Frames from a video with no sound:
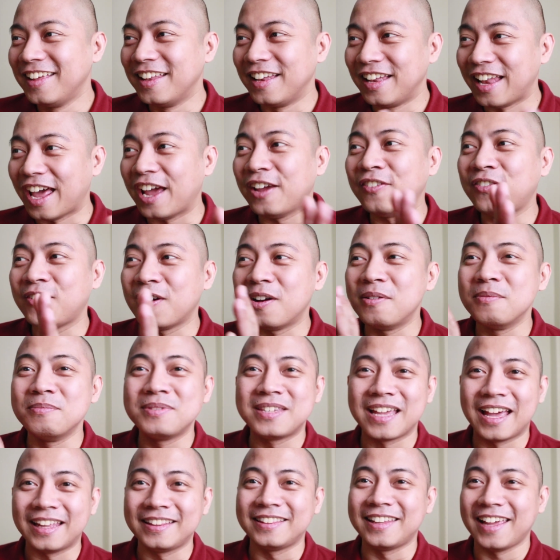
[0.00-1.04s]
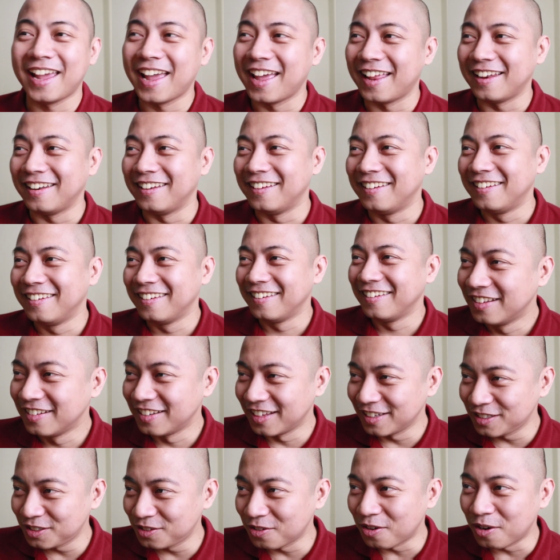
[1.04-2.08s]
life comes at the end.
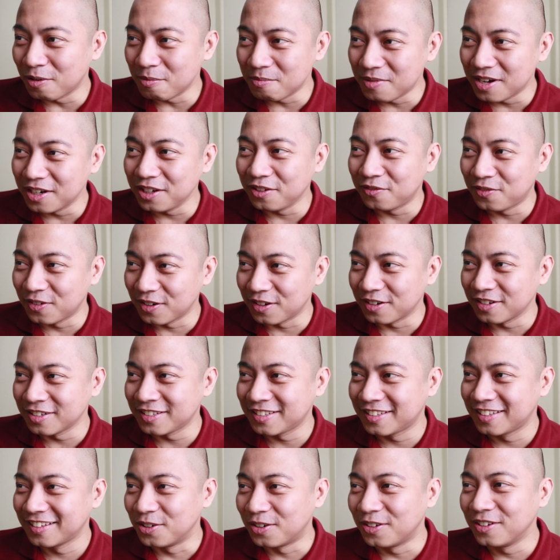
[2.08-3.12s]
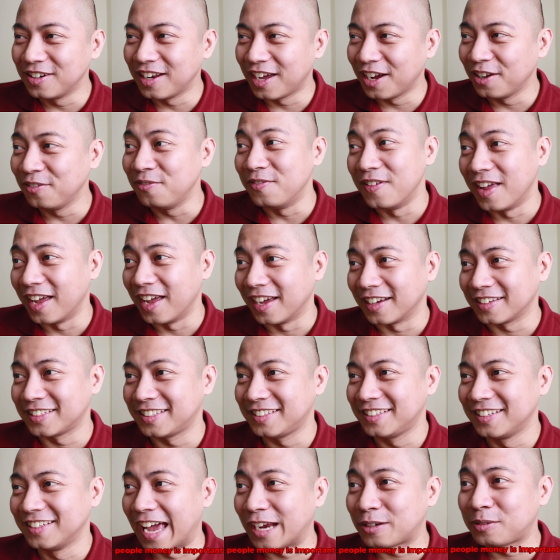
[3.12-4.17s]
Let's talk money first, your life
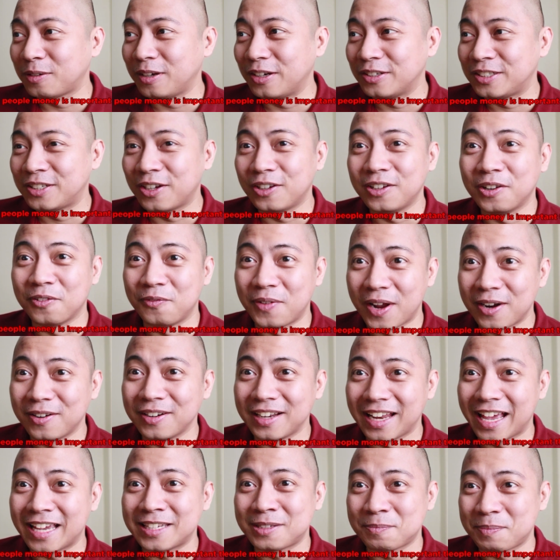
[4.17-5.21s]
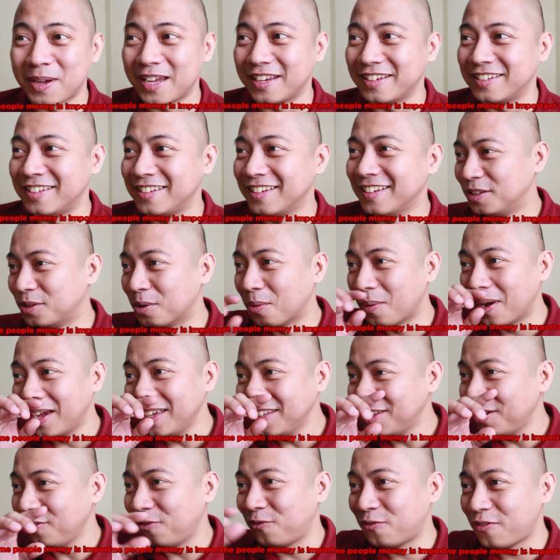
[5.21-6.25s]
next. Actually, it's on the very last page. The way
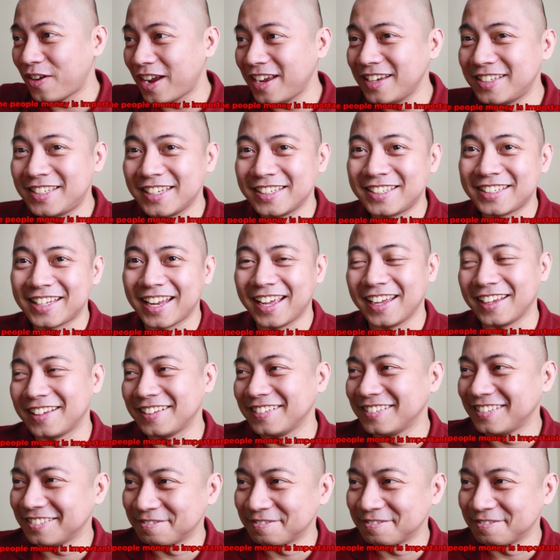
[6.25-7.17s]
they phrase is like,